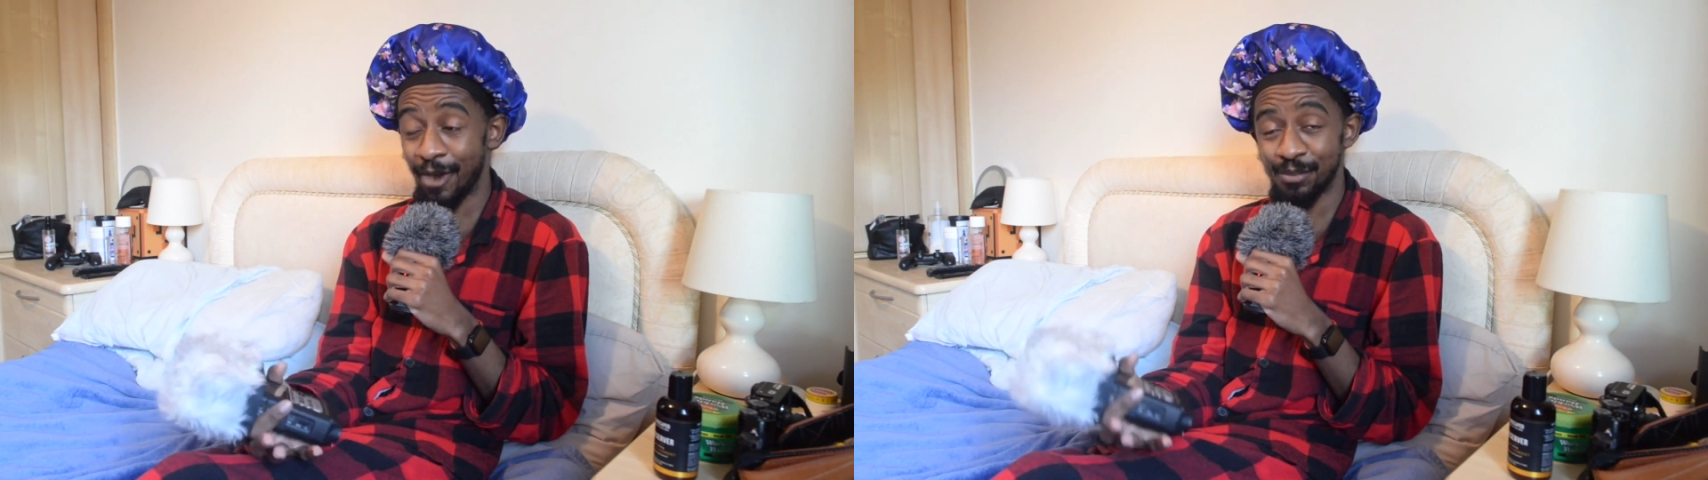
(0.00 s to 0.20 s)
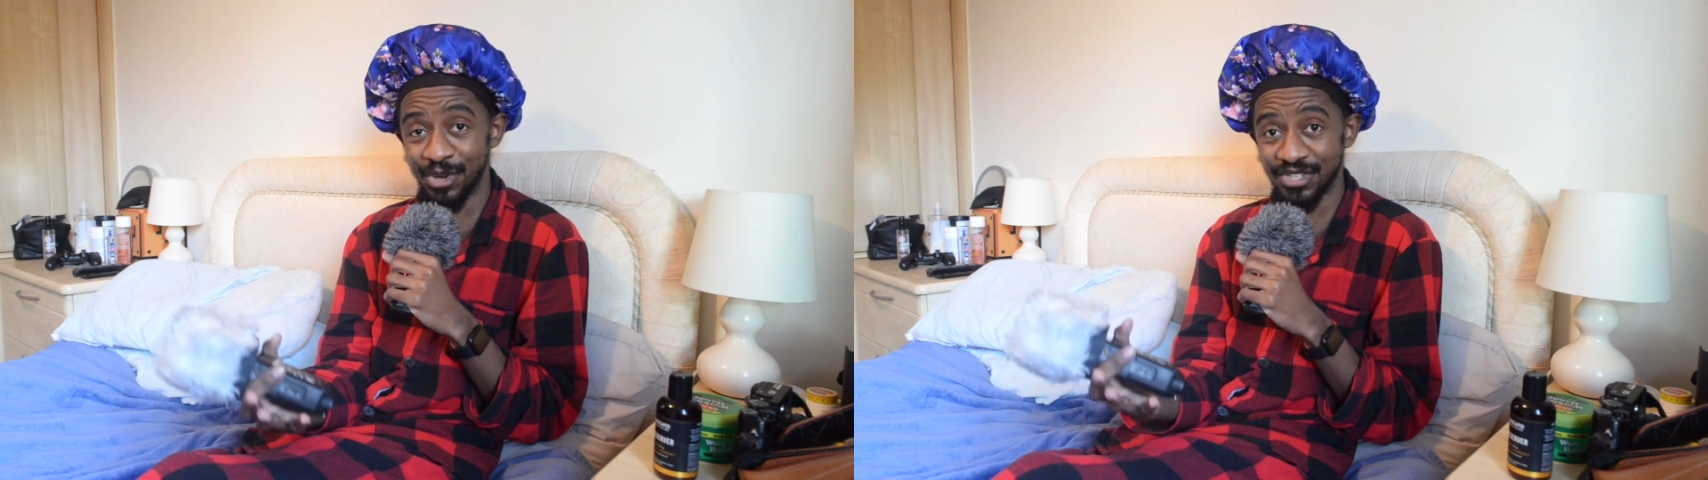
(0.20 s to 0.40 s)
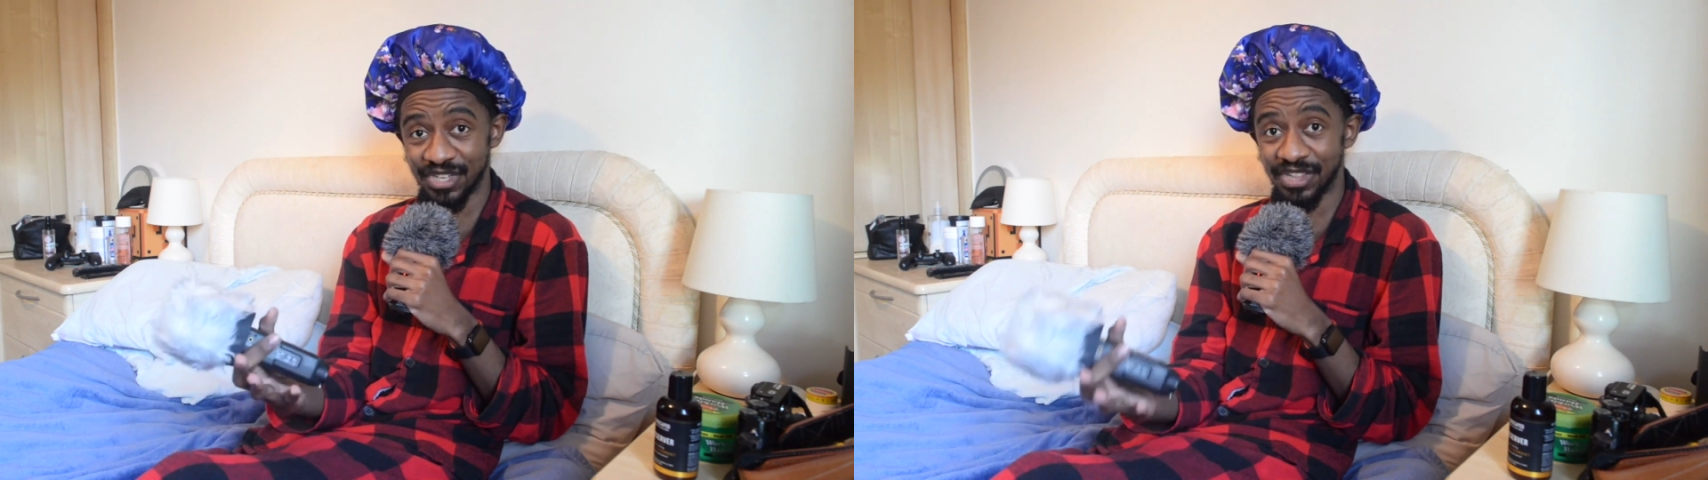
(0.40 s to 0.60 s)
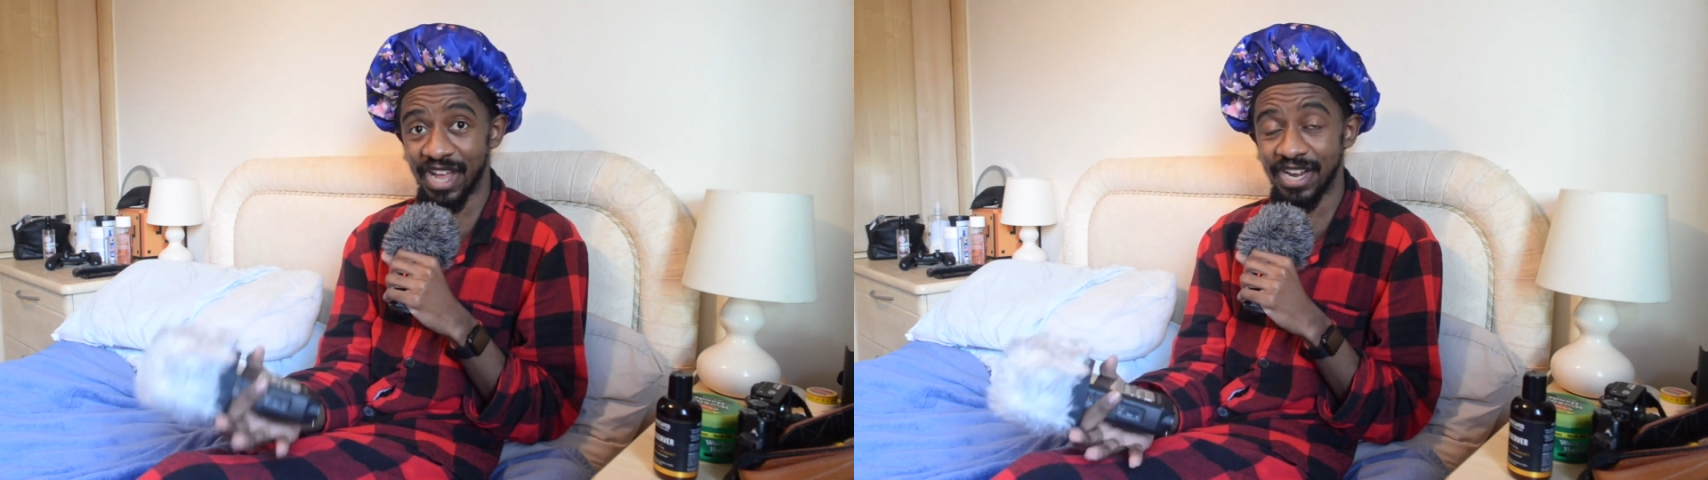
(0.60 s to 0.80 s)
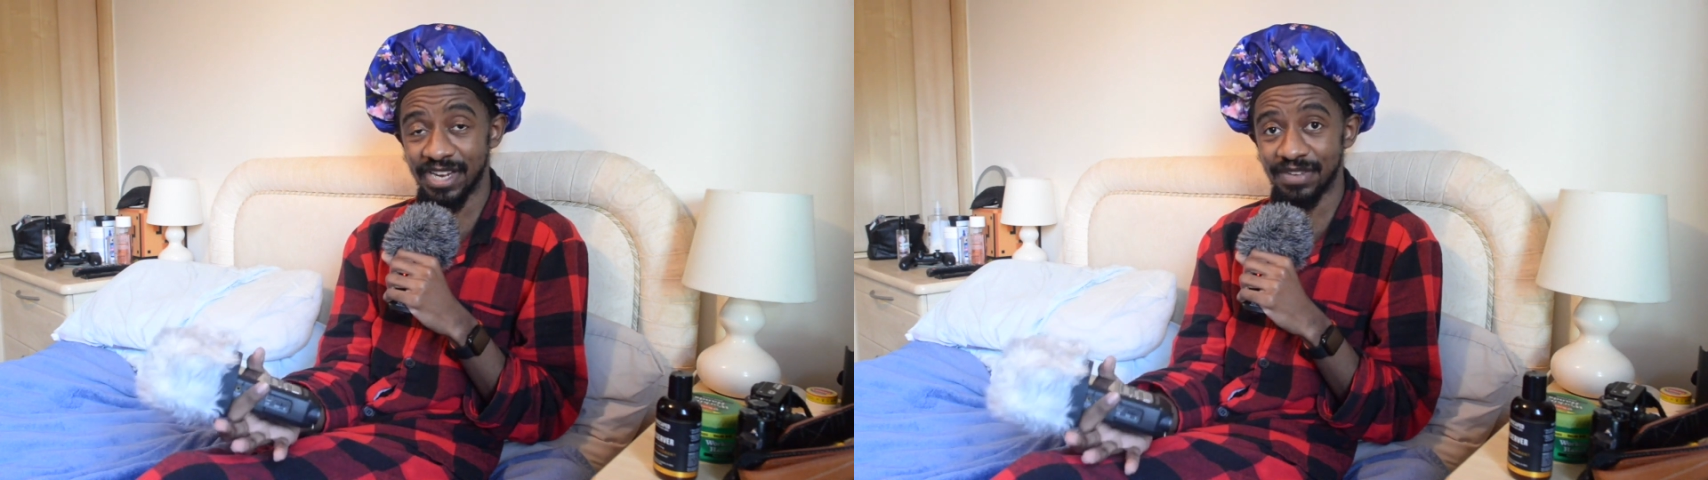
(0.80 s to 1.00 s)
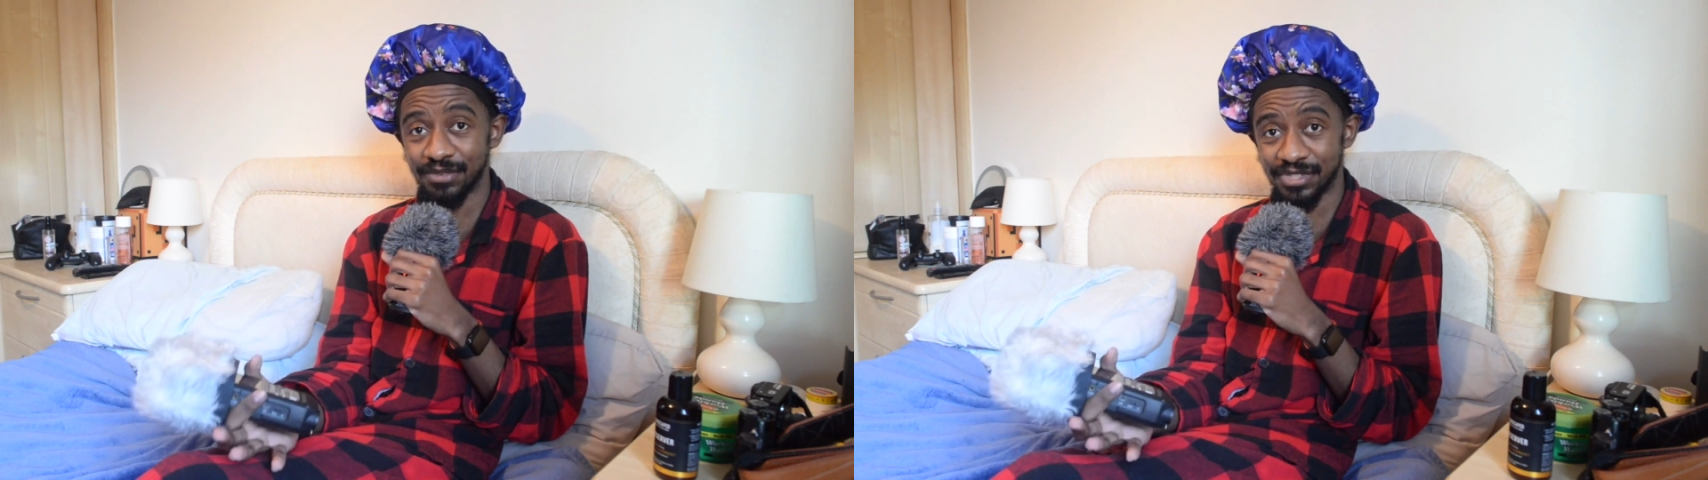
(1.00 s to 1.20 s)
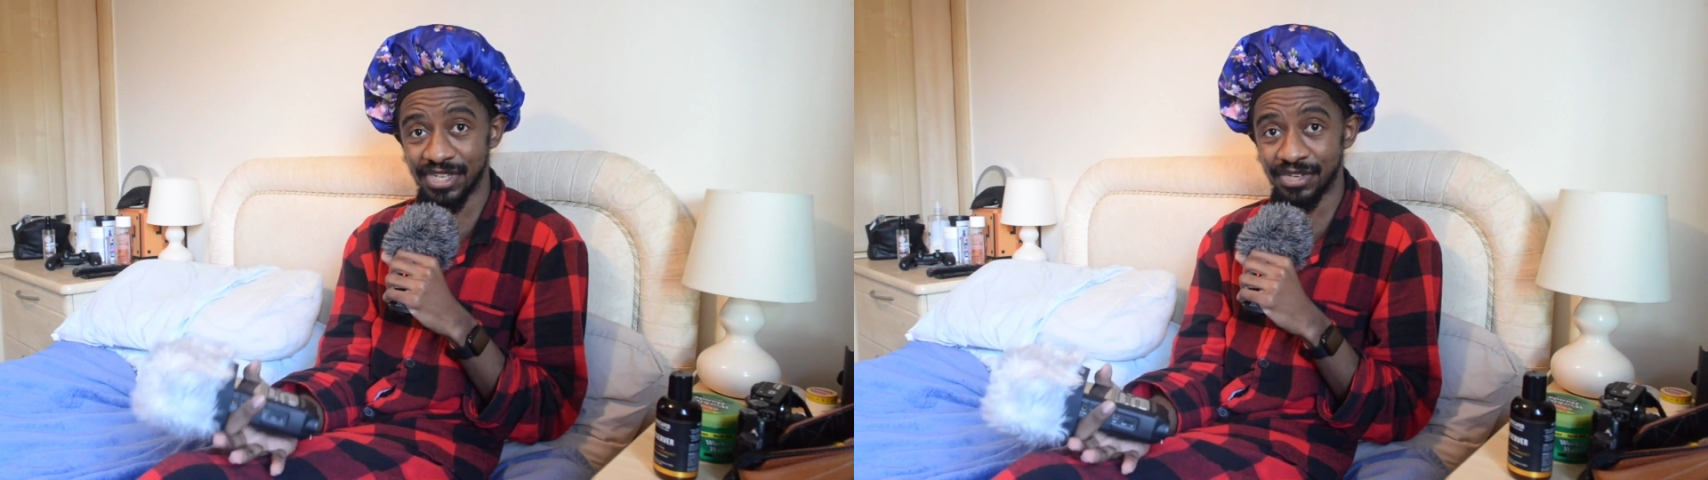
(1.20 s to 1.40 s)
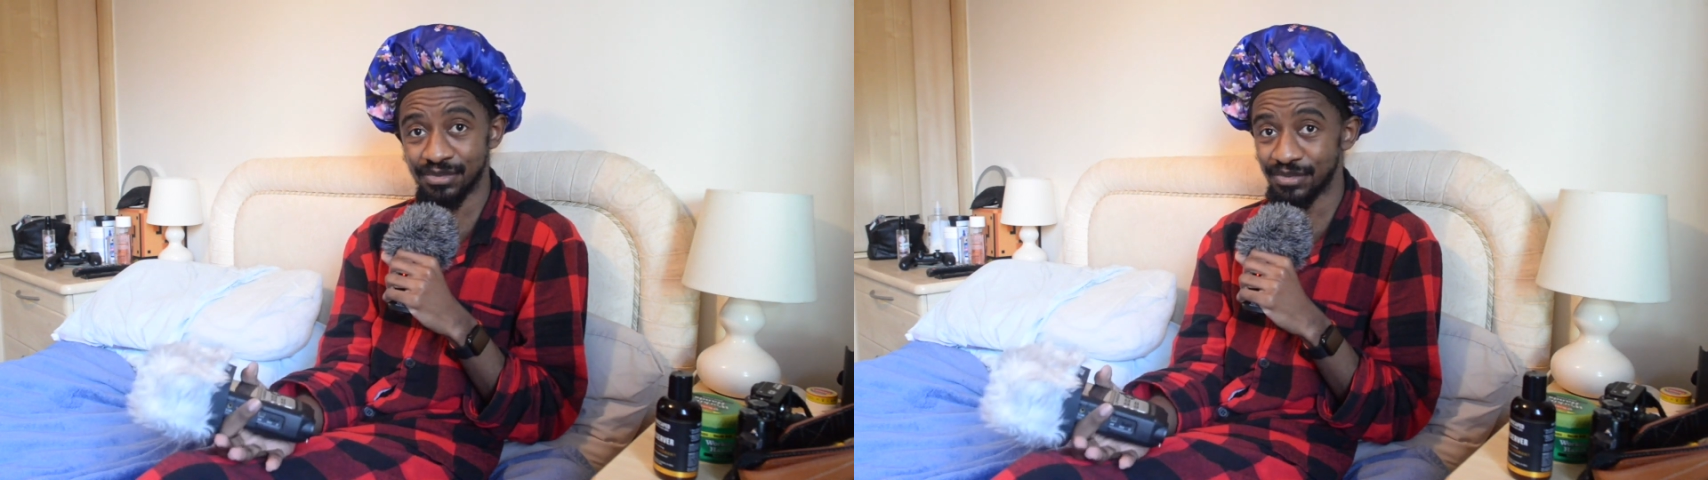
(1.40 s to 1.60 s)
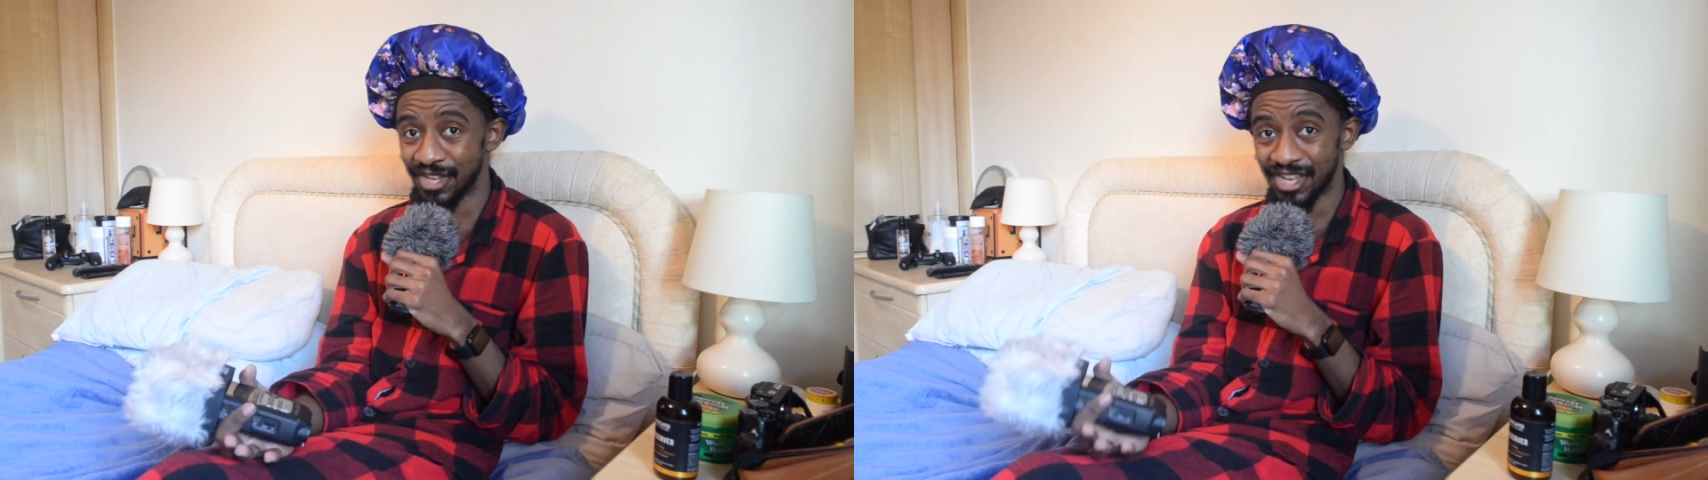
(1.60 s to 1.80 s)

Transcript: outputs a line level signal,